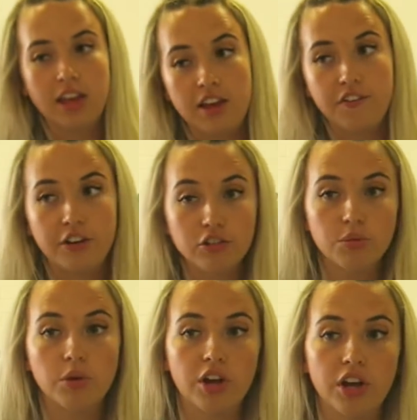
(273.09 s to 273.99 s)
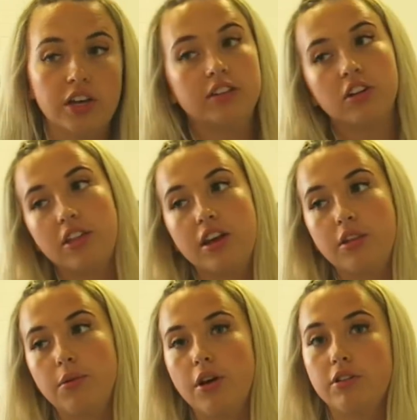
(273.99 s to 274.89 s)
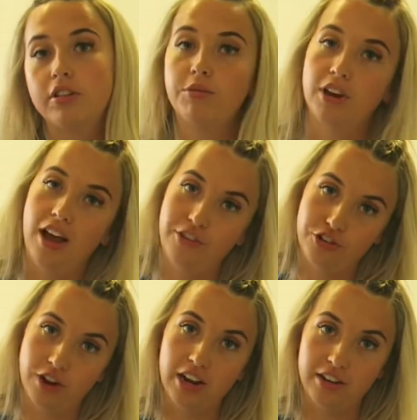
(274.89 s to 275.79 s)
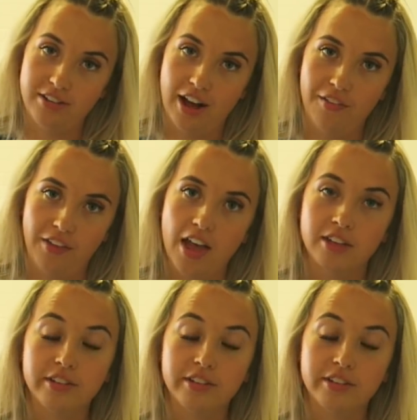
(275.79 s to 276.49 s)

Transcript: if it doesn't work, it's not the end of the world, because I'm going to have it trailered down there.